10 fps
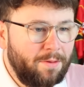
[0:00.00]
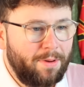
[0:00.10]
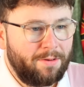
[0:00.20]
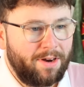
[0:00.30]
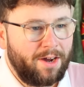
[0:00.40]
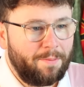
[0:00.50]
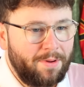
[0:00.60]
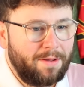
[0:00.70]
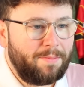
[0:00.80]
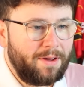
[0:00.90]
you build it
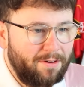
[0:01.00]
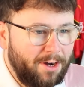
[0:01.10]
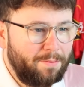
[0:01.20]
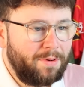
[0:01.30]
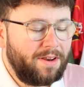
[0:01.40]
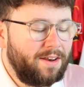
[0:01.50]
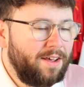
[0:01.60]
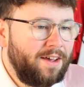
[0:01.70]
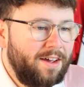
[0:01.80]
up and